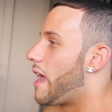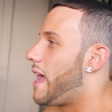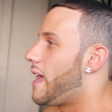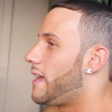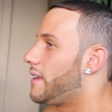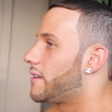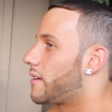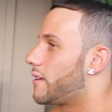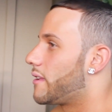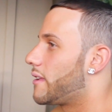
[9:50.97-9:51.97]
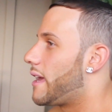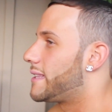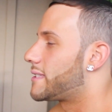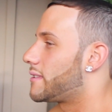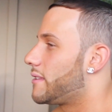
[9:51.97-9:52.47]
and
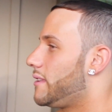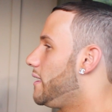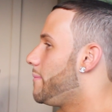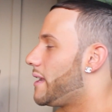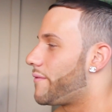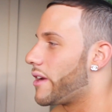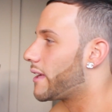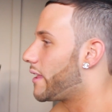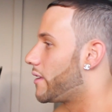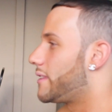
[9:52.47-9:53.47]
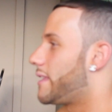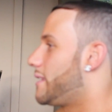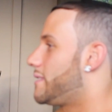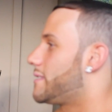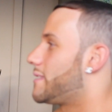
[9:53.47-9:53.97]
it's he made it very clear that
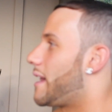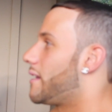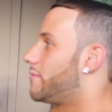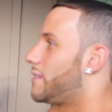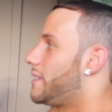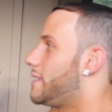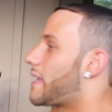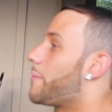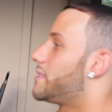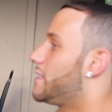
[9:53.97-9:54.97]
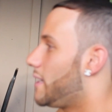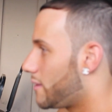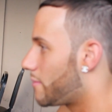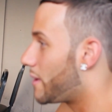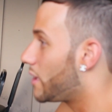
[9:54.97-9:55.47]
this is not his type of scene.
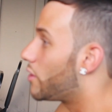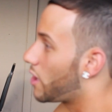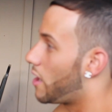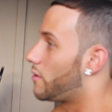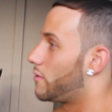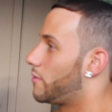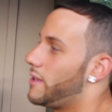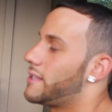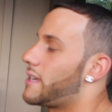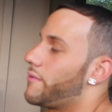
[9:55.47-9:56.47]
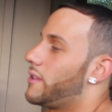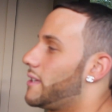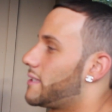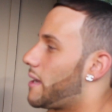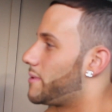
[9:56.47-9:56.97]
But he'll go. But it's not really
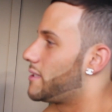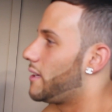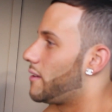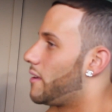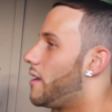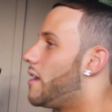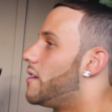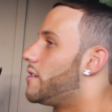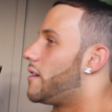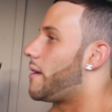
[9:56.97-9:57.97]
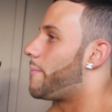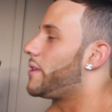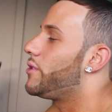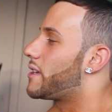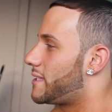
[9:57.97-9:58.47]
his type of scene
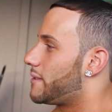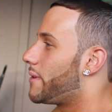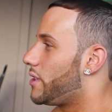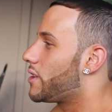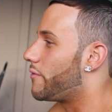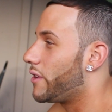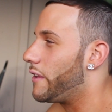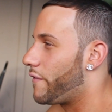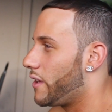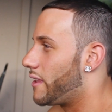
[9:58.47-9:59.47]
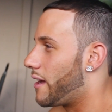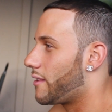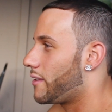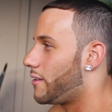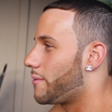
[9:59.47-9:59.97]
but you could but you can really feel that.
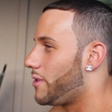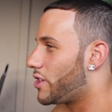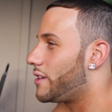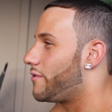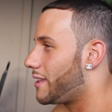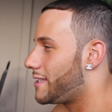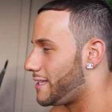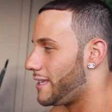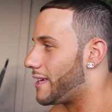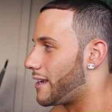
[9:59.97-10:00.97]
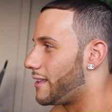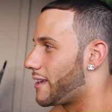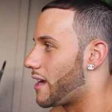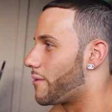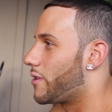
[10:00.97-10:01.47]
You know what I mean? You can really see that in
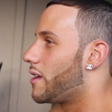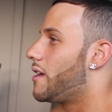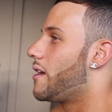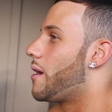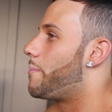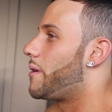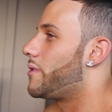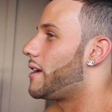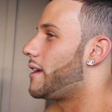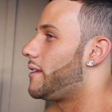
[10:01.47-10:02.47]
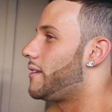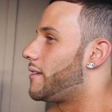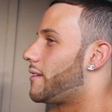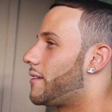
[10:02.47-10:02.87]
the camera. But when